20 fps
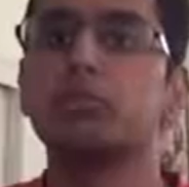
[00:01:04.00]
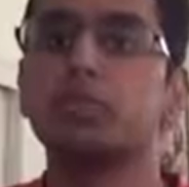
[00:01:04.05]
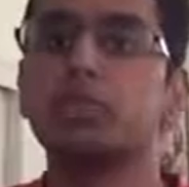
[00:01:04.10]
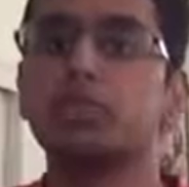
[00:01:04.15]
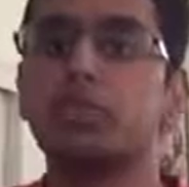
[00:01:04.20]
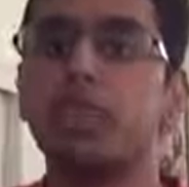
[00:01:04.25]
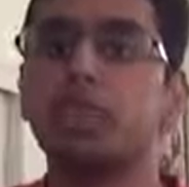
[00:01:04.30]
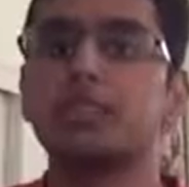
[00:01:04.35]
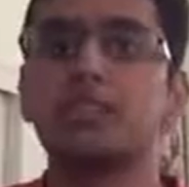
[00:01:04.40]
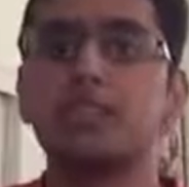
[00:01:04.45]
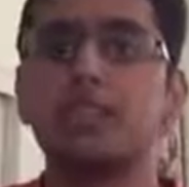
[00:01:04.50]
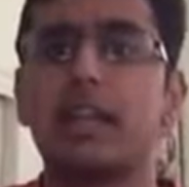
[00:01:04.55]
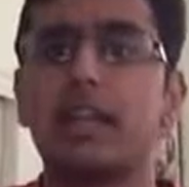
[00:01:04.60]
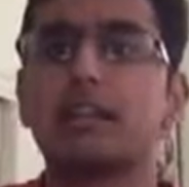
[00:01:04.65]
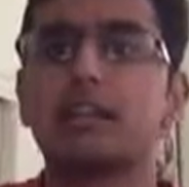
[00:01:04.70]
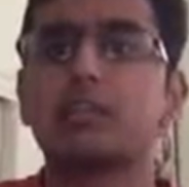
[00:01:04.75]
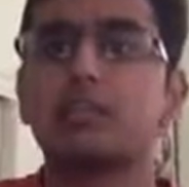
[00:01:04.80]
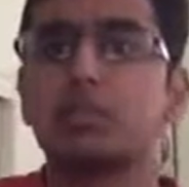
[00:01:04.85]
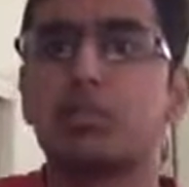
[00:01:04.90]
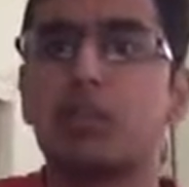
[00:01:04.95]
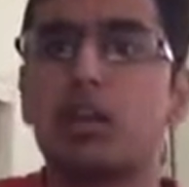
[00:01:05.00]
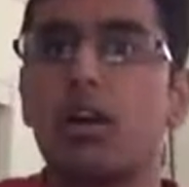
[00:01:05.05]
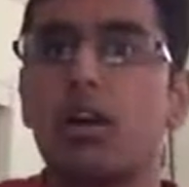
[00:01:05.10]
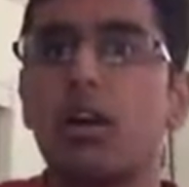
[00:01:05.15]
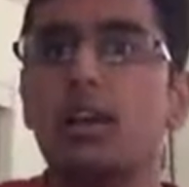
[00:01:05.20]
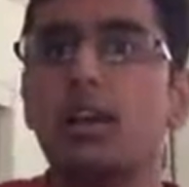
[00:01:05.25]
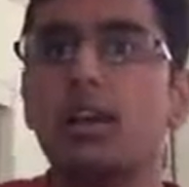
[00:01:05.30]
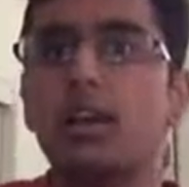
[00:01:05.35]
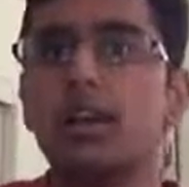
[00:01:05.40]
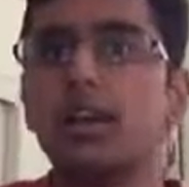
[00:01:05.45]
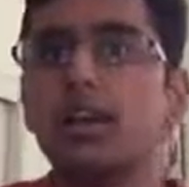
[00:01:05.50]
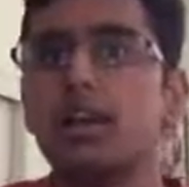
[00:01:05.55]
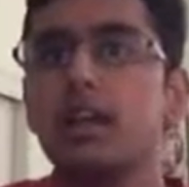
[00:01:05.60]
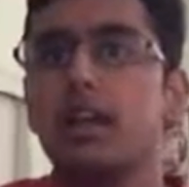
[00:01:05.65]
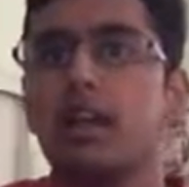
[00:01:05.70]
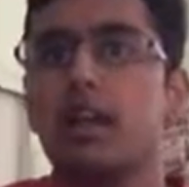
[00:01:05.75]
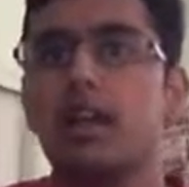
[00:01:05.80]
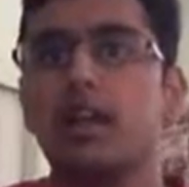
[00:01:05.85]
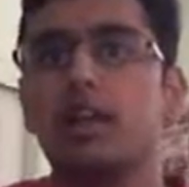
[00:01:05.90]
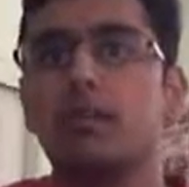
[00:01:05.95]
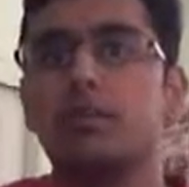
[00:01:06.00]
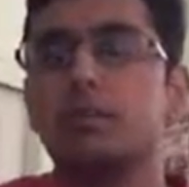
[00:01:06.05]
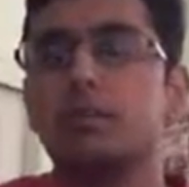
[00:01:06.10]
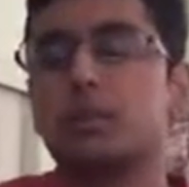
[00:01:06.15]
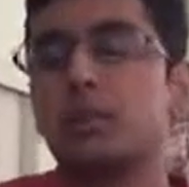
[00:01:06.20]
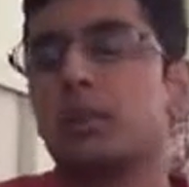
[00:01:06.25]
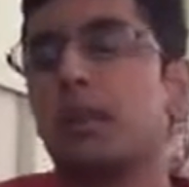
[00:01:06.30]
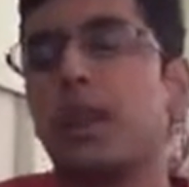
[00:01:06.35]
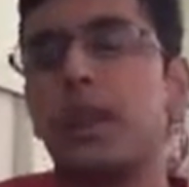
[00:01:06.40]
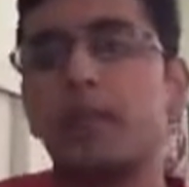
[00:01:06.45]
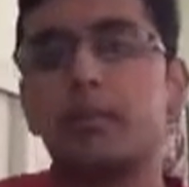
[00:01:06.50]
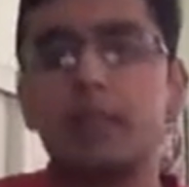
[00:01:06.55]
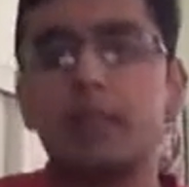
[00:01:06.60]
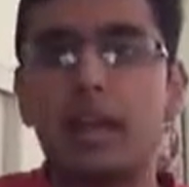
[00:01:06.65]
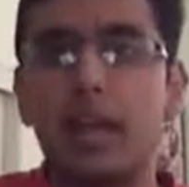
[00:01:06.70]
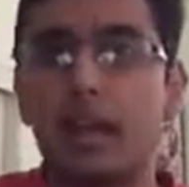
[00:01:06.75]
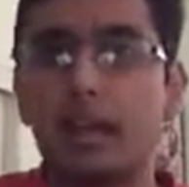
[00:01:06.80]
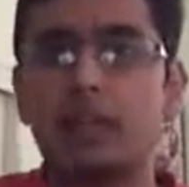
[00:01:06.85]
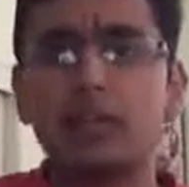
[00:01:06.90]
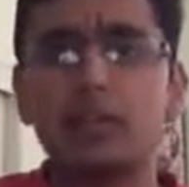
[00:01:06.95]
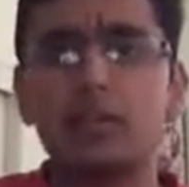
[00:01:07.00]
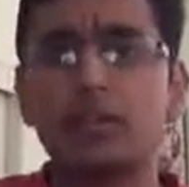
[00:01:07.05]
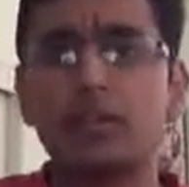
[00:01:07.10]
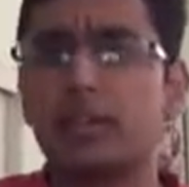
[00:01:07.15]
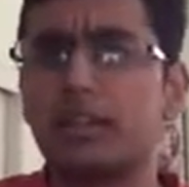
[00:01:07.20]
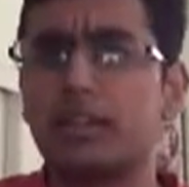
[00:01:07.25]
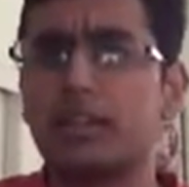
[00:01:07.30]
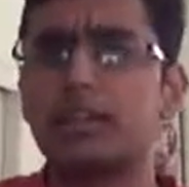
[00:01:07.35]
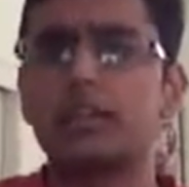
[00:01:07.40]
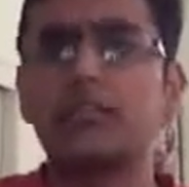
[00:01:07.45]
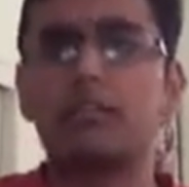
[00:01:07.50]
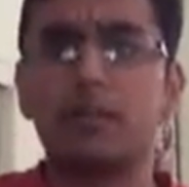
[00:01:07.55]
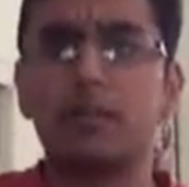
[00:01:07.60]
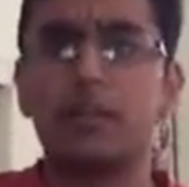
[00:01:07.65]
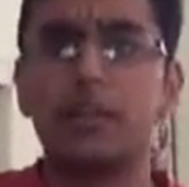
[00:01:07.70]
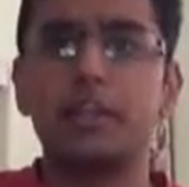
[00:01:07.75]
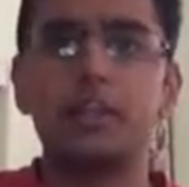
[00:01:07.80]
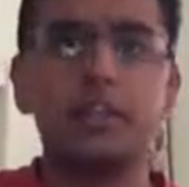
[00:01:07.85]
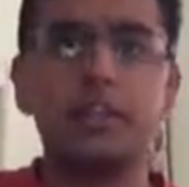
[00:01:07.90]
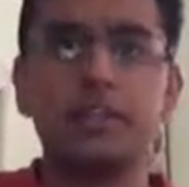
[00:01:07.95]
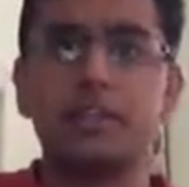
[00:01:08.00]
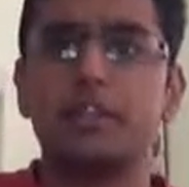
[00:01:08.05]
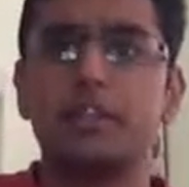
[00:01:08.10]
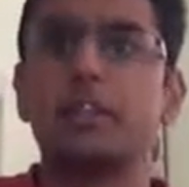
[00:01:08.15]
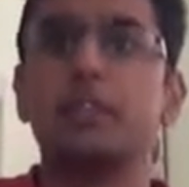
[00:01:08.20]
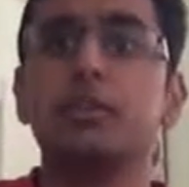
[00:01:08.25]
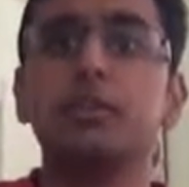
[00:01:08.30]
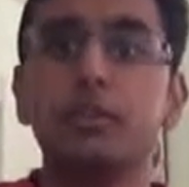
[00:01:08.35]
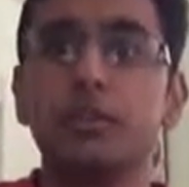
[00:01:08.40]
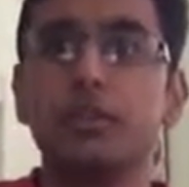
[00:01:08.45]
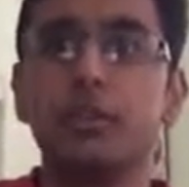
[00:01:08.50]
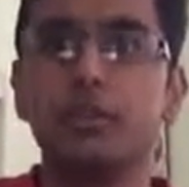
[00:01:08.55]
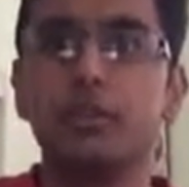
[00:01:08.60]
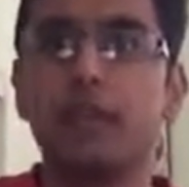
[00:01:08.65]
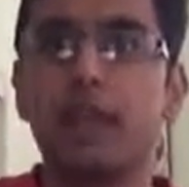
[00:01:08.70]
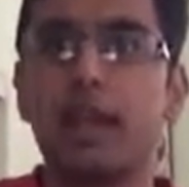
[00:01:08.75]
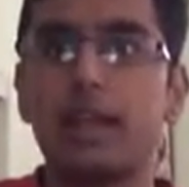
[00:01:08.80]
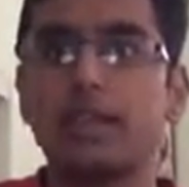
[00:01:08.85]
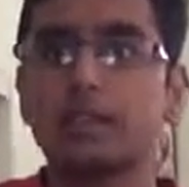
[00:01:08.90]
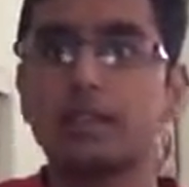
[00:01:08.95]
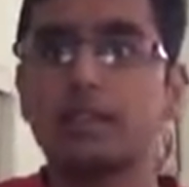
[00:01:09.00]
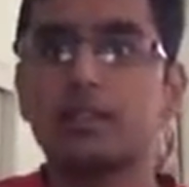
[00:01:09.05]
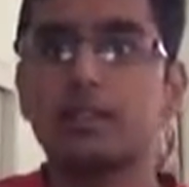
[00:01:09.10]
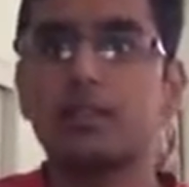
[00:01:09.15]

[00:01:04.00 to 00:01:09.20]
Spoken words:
was just that strong. So yeah, I mean, I know that this information isn't new to you guys,